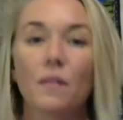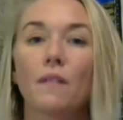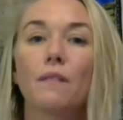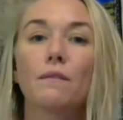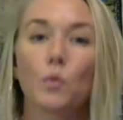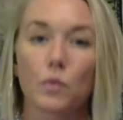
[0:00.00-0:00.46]

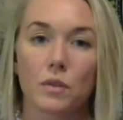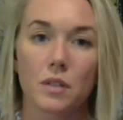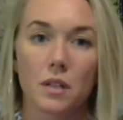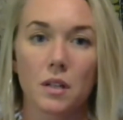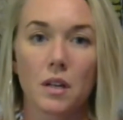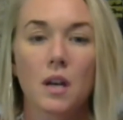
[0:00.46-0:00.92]
force
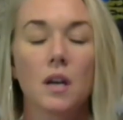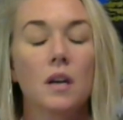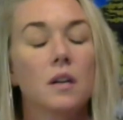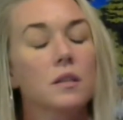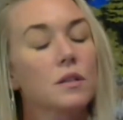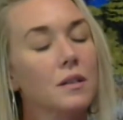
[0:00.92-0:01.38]
it.
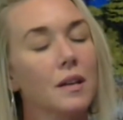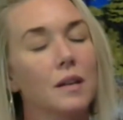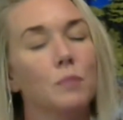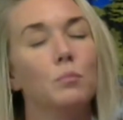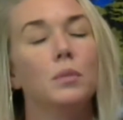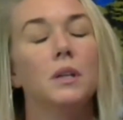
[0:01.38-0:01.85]
Just let
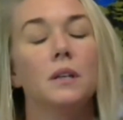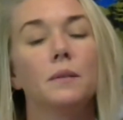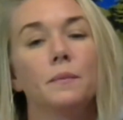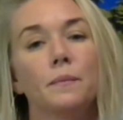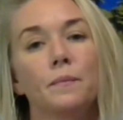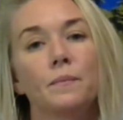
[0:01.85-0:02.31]
it be.
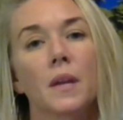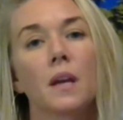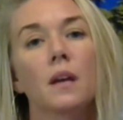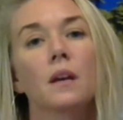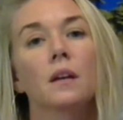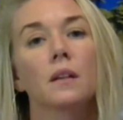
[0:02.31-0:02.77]

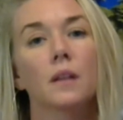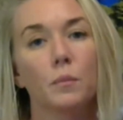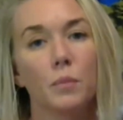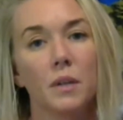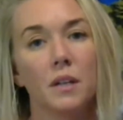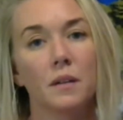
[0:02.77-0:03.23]
Let it
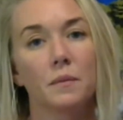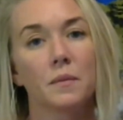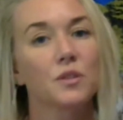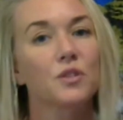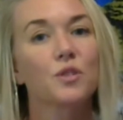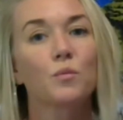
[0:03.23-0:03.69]
be.
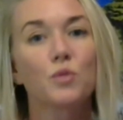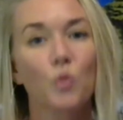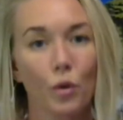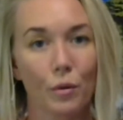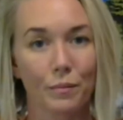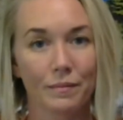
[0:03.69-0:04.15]
Just
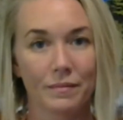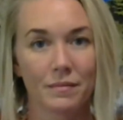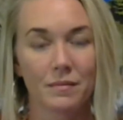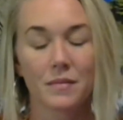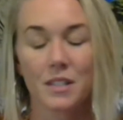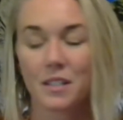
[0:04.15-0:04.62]
absorb.
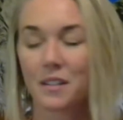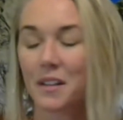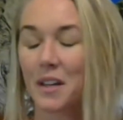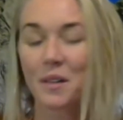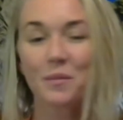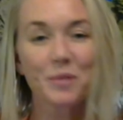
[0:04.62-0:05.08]
Just
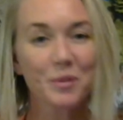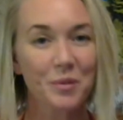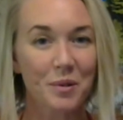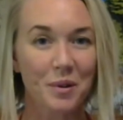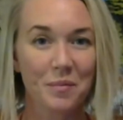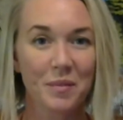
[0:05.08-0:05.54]
let it
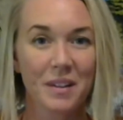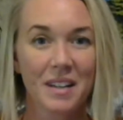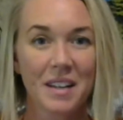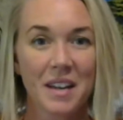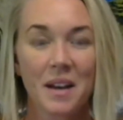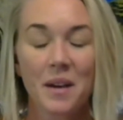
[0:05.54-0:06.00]
absorb.
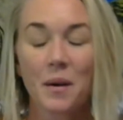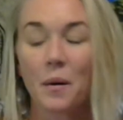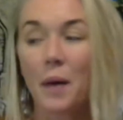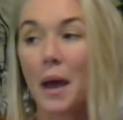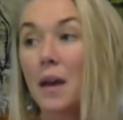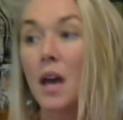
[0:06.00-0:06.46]

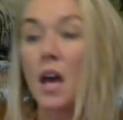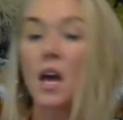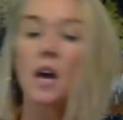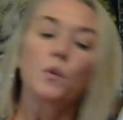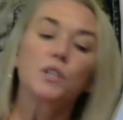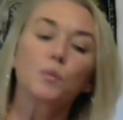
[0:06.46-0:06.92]
Okay?
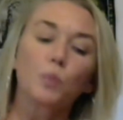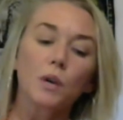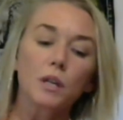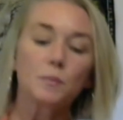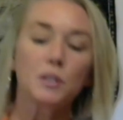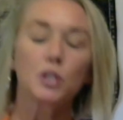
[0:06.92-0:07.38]
Which
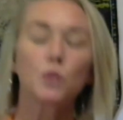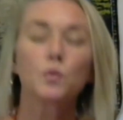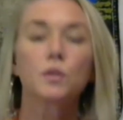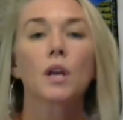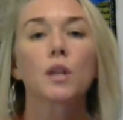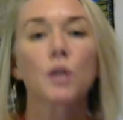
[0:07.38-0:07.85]
brings me to
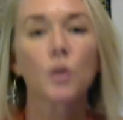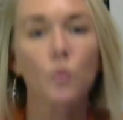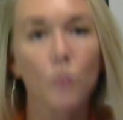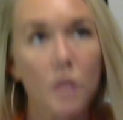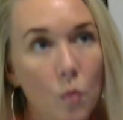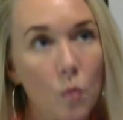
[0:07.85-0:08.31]
another
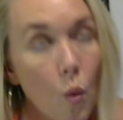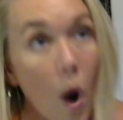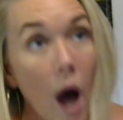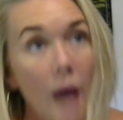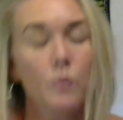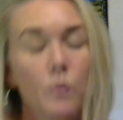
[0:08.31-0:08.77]
reason
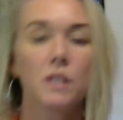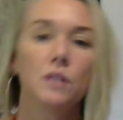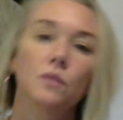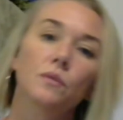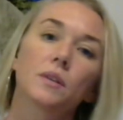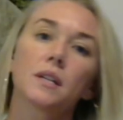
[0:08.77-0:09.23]
why we
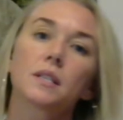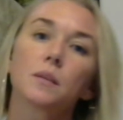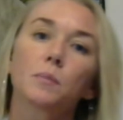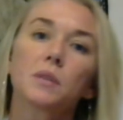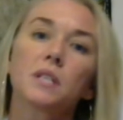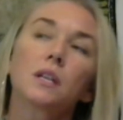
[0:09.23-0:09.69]
do this in
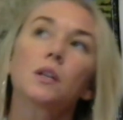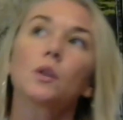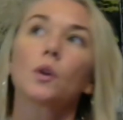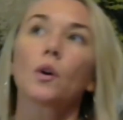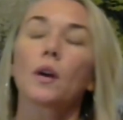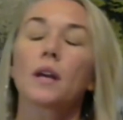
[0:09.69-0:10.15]

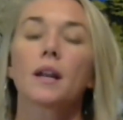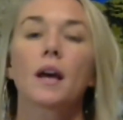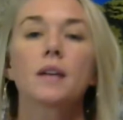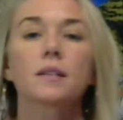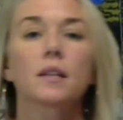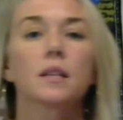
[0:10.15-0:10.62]
particular, and it
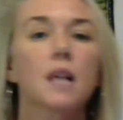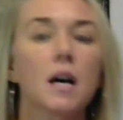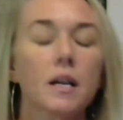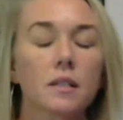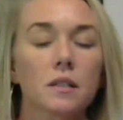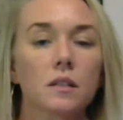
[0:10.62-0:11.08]
has a
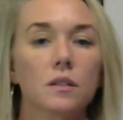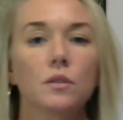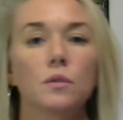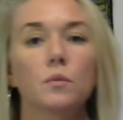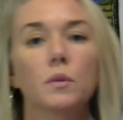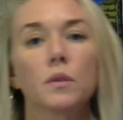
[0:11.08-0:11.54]
lot to
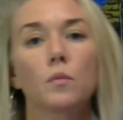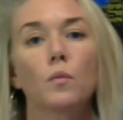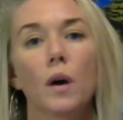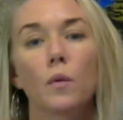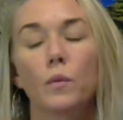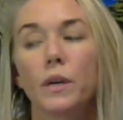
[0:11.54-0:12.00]
do with
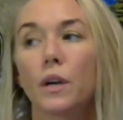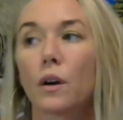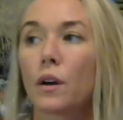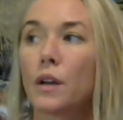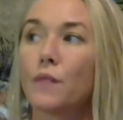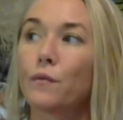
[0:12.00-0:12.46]
what we are
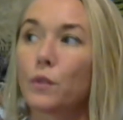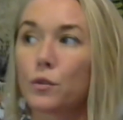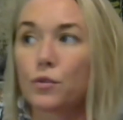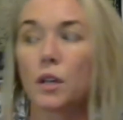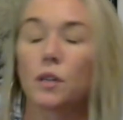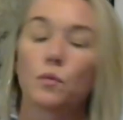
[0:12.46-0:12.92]

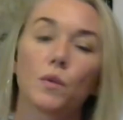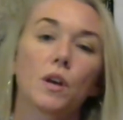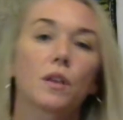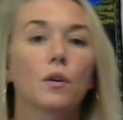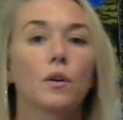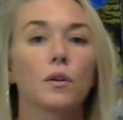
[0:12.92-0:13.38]
infiltrated
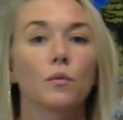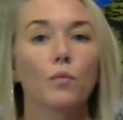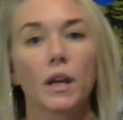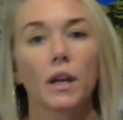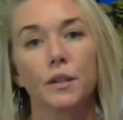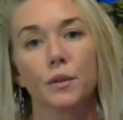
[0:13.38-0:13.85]
with on a
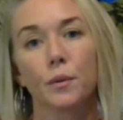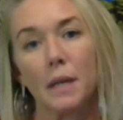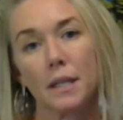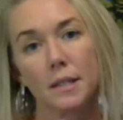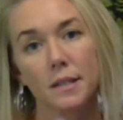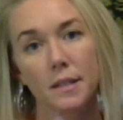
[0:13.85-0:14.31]
regular
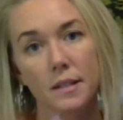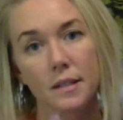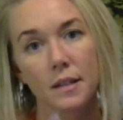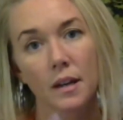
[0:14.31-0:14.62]
basis.